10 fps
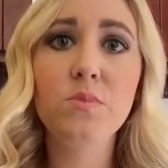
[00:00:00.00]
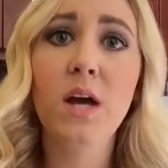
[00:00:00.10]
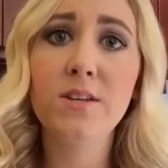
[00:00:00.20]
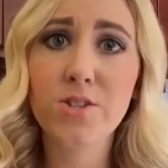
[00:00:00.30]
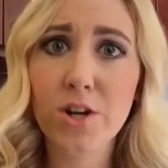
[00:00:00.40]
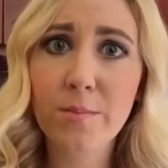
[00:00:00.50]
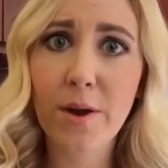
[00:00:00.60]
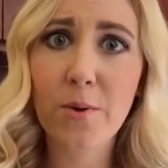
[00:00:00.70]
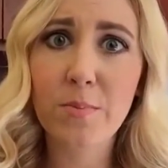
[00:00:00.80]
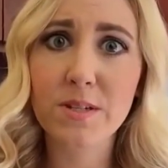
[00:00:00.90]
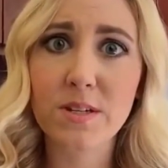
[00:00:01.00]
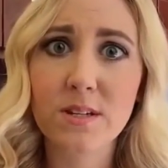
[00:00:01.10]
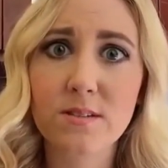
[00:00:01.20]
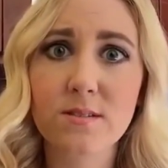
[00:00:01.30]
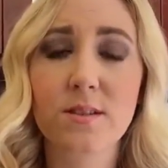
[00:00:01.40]
I started my own
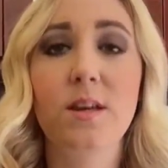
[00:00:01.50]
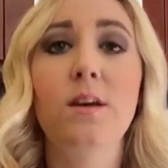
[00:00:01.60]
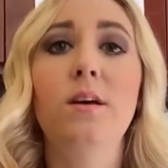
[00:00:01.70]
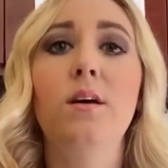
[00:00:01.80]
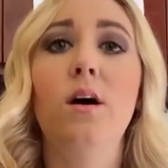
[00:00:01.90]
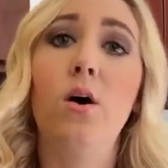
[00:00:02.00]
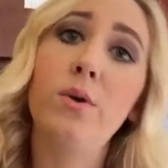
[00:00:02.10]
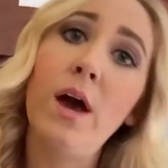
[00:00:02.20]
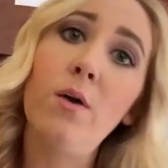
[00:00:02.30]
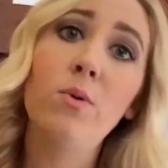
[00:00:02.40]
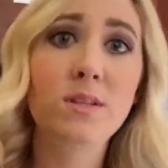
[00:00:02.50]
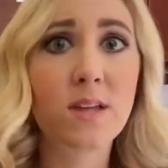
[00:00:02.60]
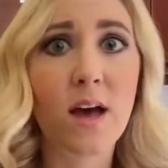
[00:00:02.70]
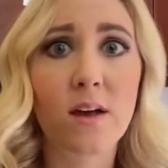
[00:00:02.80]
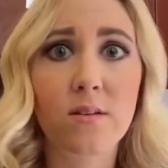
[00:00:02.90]
business. Oh yeah, what's
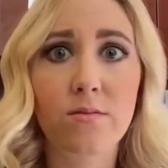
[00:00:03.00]
that?